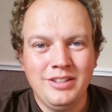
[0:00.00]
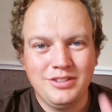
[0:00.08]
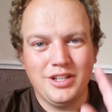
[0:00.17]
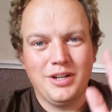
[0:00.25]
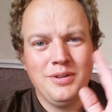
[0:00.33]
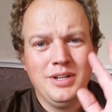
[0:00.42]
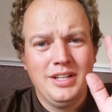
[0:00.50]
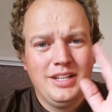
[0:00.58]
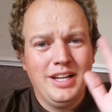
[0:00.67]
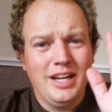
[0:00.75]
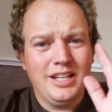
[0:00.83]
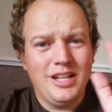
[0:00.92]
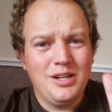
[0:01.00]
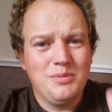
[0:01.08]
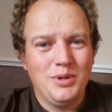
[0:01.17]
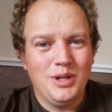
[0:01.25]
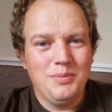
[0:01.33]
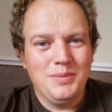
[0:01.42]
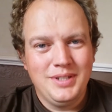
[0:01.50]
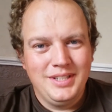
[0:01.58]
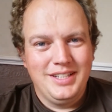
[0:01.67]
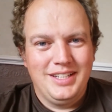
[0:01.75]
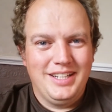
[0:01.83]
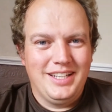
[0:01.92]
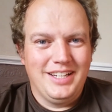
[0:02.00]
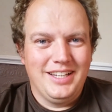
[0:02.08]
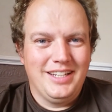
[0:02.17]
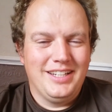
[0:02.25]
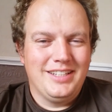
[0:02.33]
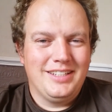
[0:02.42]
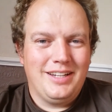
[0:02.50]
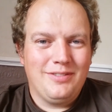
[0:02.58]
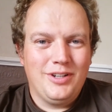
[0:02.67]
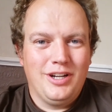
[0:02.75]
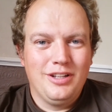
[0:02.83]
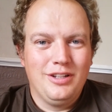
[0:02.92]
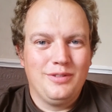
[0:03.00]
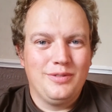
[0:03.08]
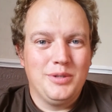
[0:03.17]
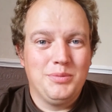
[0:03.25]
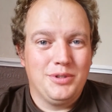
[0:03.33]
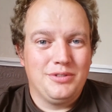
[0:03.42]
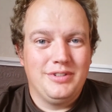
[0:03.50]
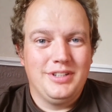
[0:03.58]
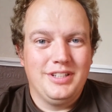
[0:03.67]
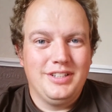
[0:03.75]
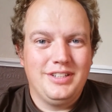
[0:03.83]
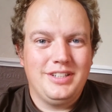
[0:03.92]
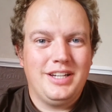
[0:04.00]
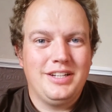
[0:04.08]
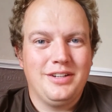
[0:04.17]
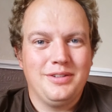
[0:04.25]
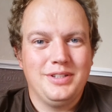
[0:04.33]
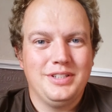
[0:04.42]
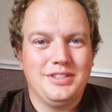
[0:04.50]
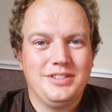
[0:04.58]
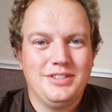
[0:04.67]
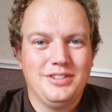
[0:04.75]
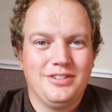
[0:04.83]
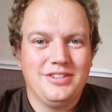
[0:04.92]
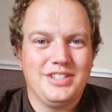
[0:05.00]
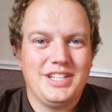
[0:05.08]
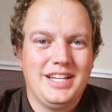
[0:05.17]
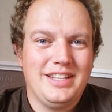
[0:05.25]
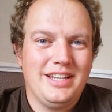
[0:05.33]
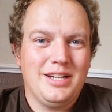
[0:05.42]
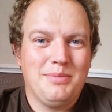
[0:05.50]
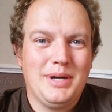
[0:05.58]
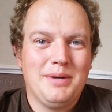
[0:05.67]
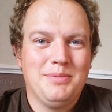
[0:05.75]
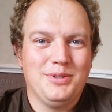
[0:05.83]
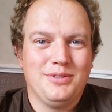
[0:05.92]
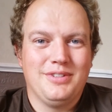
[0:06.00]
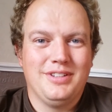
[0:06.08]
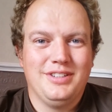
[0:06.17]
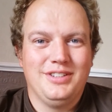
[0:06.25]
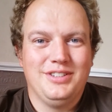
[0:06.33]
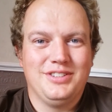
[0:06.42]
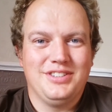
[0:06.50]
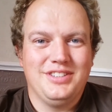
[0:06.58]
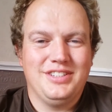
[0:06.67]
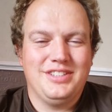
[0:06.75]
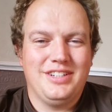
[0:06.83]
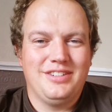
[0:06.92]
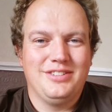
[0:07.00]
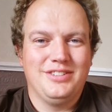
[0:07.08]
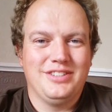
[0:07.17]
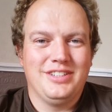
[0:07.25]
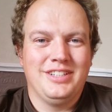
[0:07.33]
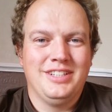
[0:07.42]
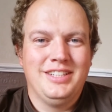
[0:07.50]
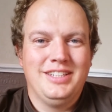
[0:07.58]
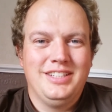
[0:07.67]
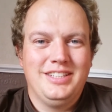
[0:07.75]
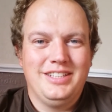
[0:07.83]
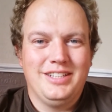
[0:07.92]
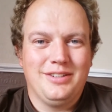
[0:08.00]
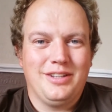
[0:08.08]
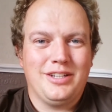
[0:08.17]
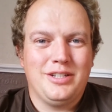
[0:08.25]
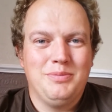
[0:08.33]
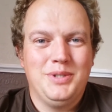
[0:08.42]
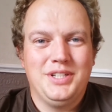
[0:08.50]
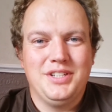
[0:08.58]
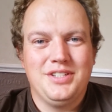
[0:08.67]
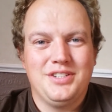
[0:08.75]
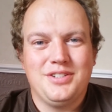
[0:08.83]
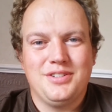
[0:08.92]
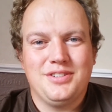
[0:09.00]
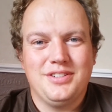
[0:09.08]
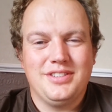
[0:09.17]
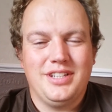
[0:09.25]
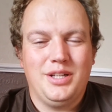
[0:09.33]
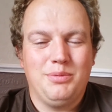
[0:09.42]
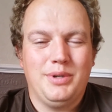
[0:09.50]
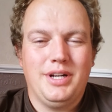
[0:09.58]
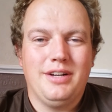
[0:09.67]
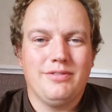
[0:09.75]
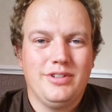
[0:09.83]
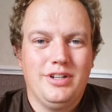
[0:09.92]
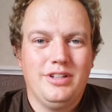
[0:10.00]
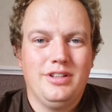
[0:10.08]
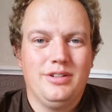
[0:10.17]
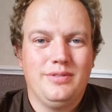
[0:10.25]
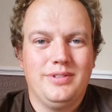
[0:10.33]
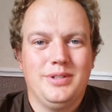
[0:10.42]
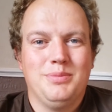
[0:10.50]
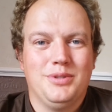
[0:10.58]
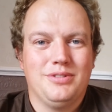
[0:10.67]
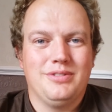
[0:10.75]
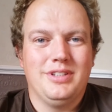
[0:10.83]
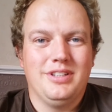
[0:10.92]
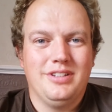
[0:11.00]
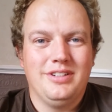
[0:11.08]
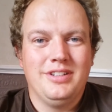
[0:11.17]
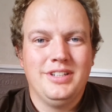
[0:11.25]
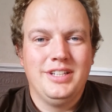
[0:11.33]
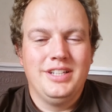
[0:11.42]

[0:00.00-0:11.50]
So, hello Mum. I've got a lovely mother-in-law. I know there's stories out there about mother-in-laws and this, that and other, you know, like comedians used to tell, but I've got a lovely mother-in-law.